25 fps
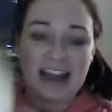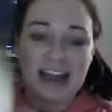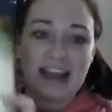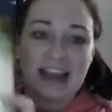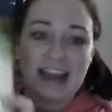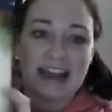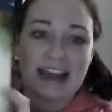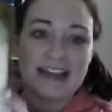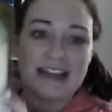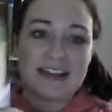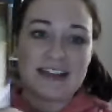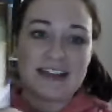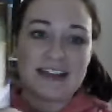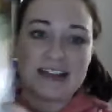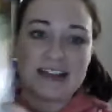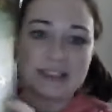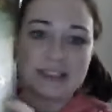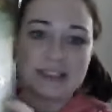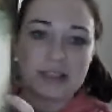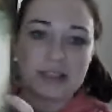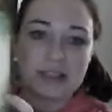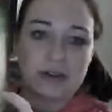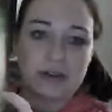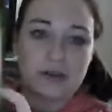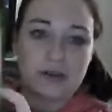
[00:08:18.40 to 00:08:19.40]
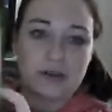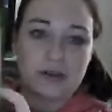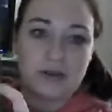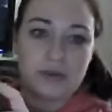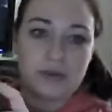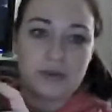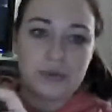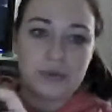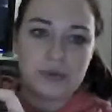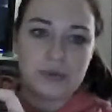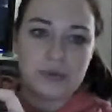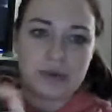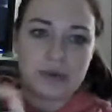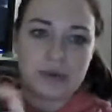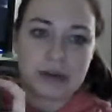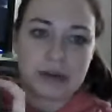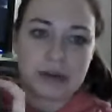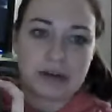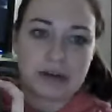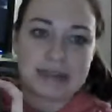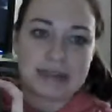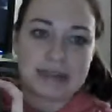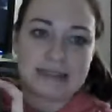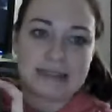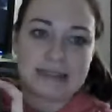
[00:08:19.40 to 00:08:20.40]
and that's Ooh,
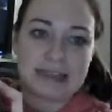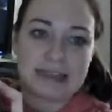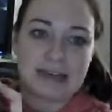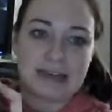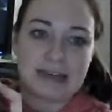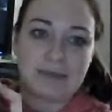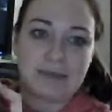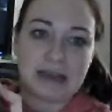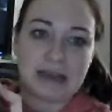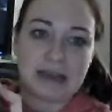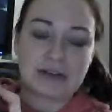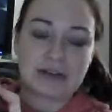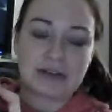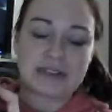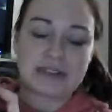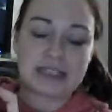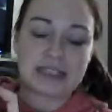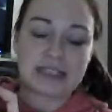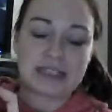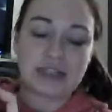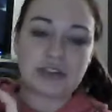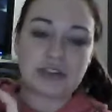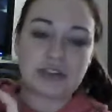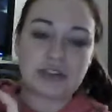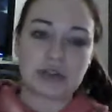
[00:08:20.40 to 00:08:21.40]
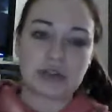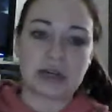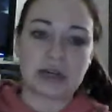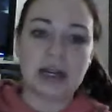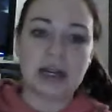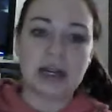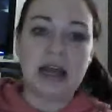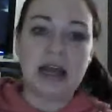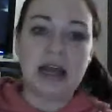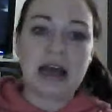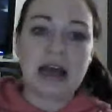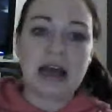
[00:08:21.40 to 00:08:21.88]
Graceling by Kristen Cashore.